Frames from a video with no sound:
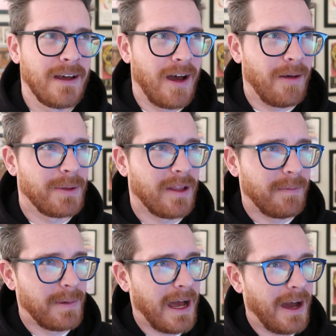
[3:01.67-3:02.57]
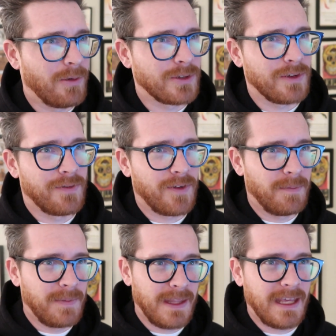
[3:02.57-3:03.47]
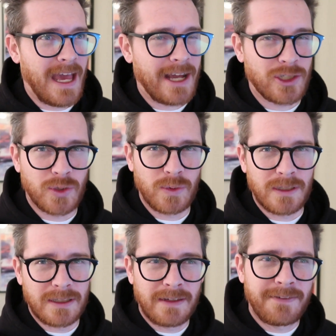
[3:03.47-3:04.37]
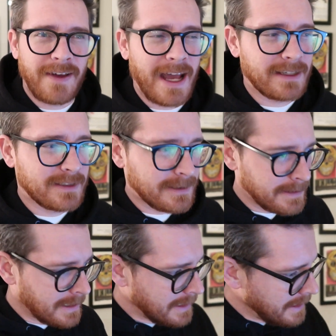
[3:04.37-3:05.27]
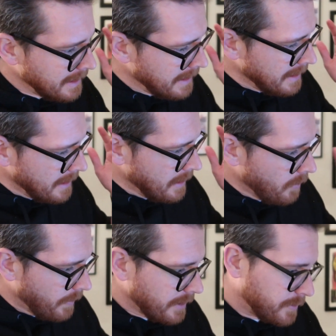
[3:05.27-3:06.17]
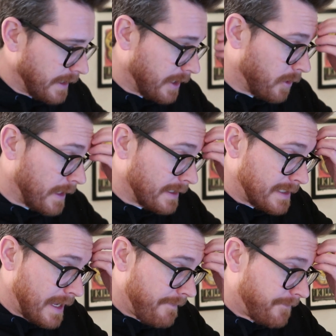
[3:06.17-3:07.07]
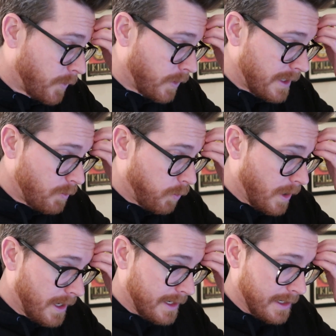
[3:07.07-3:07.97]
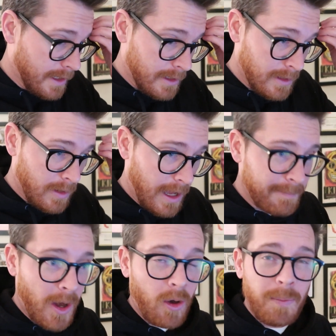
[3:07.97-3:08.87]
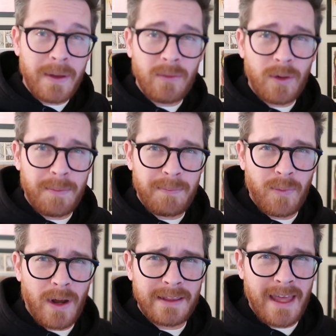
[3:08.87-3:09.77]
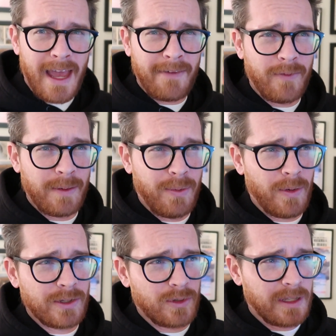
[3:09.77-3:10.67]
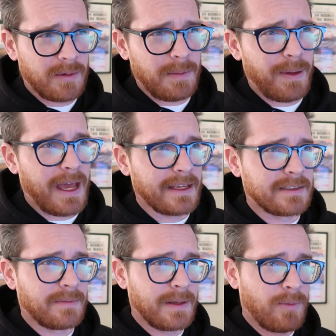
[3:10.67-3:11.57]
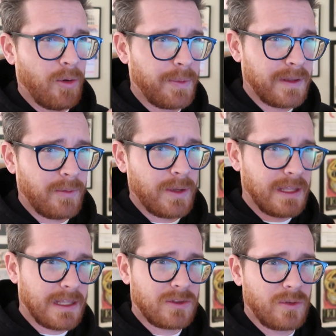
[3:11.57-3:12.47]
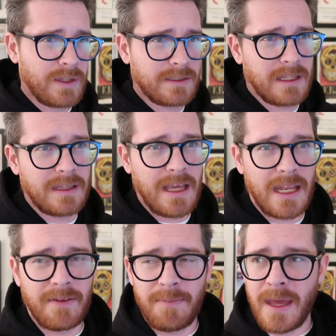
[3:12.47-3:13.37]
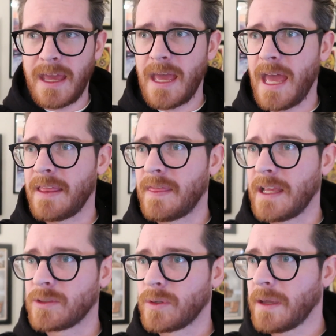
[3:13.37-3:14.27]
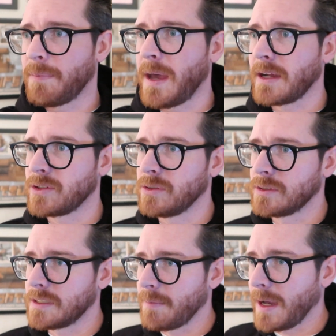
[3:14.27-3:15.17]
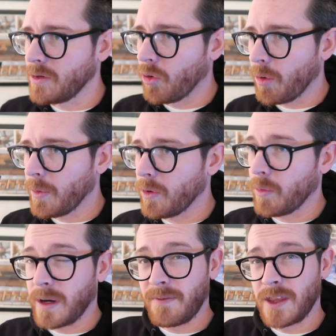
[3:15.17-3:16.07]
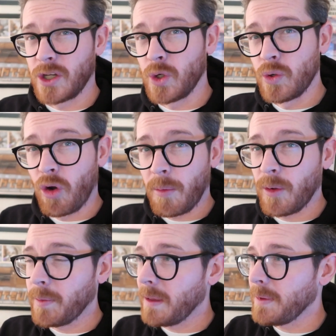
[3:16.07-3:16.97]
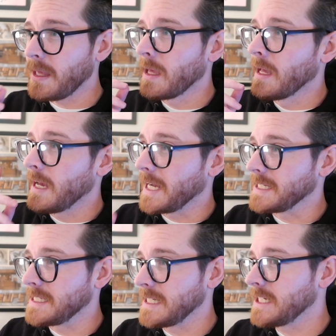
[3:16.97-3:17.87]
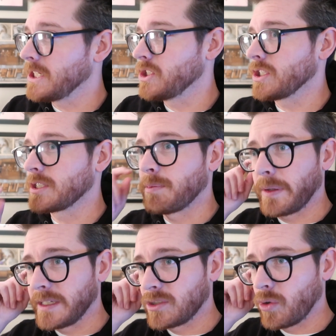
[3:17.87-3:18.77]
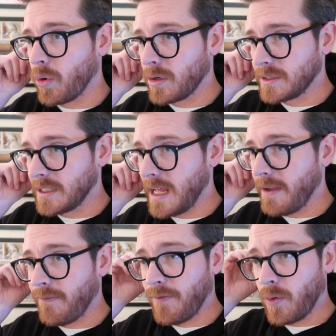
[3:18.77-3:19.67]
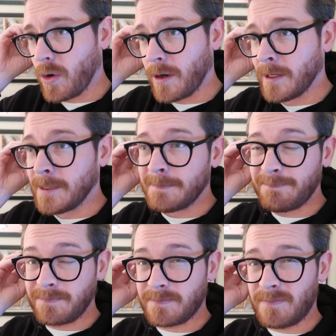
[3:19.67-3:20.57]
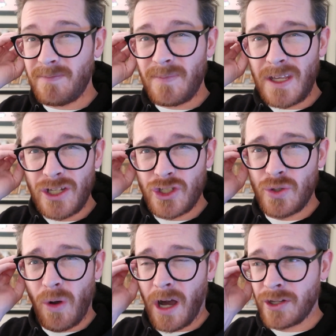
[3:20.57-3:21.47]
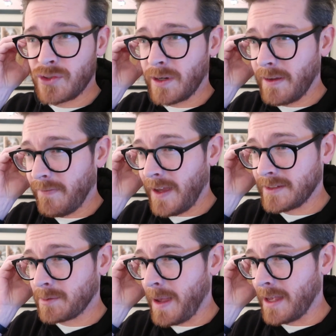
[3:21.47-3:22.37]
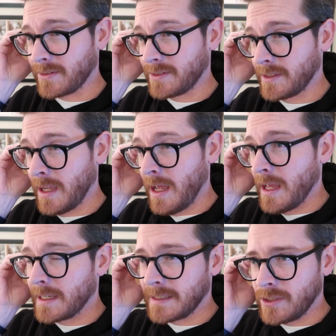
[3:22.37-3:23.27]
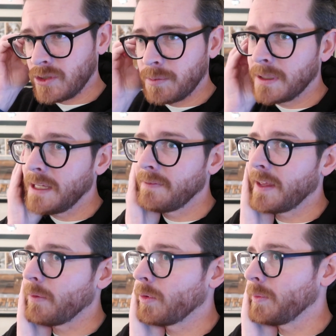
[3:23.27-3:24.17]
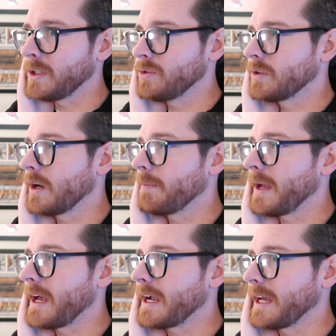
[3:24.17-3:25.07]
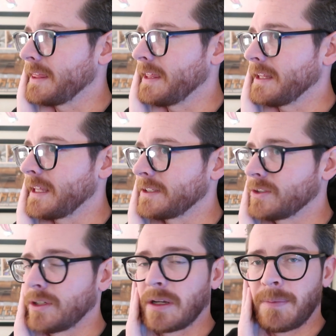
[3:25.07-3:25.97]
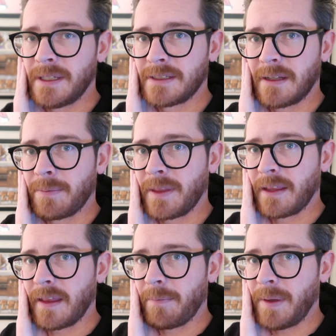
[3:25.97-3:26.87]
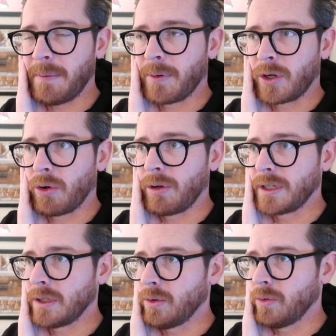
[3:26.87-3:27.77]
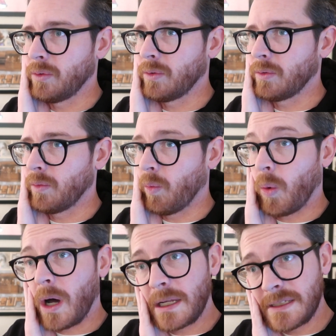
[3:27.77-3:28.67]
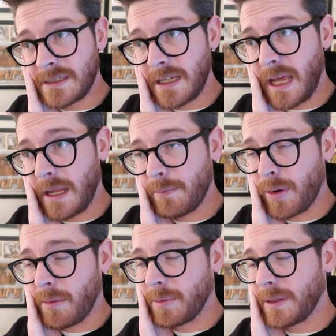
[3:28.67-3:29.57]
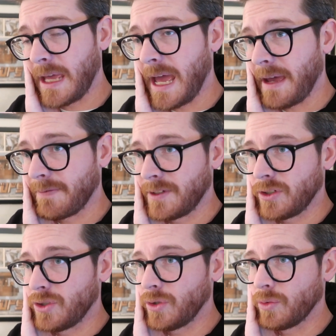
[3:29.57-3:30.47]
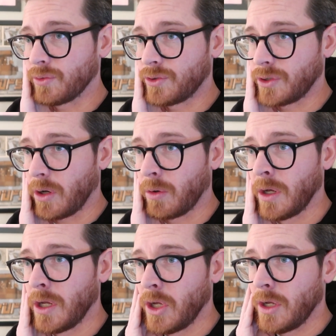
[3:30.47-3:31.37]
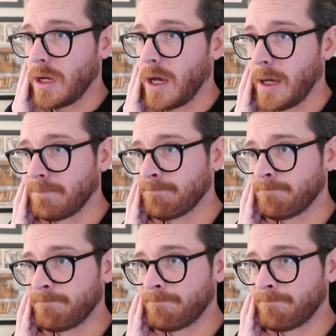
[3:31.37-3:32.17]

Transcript: hubbub out from the actual facts. What else we got going on? Day 41. I'm hoping we're at the halfway point or a little bit past. I mean, I'm hoping that we can get through this at the end of May and things will get back to semi-normal or whatever the new normal may be. I did just place an order today for 200 face masks because I do believe that when we do come back, I think that's going to be something that people are going to want and probably have to do. So, you